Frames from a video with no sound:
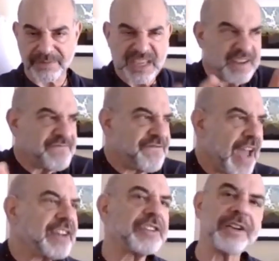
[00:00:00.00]
the
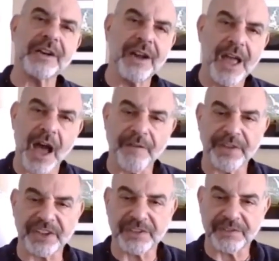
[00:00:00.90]
inventor
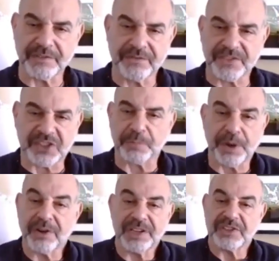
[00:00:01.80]
of
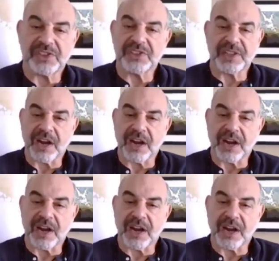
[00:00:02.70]
experiences